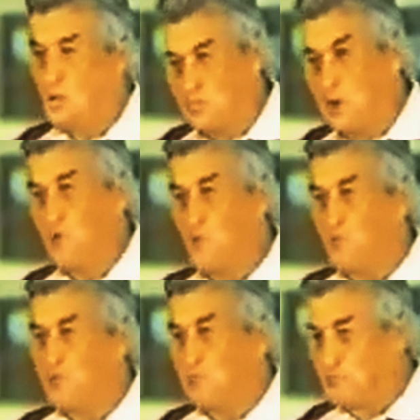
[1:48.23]
getting his
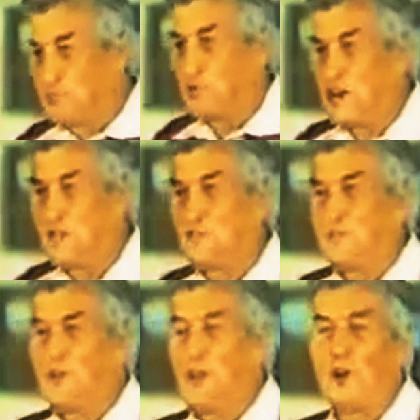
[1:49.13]
car fixed
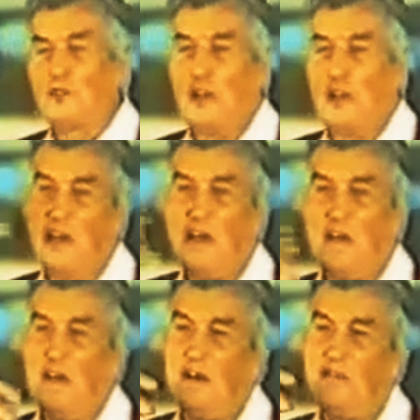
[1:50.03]
and therefore
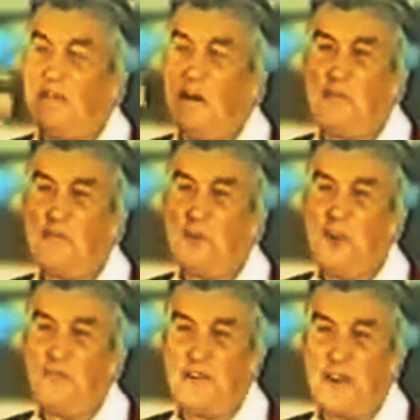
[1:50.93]
he wanted to
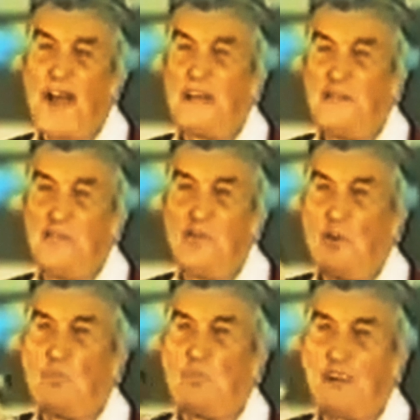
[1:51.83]
make more
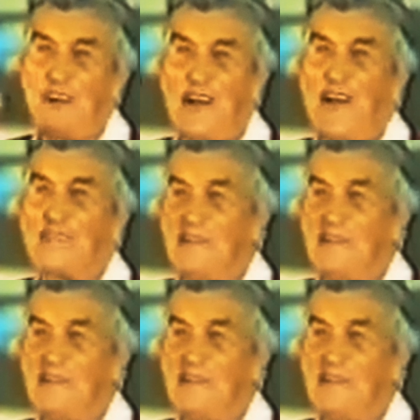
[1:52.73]
efficient, more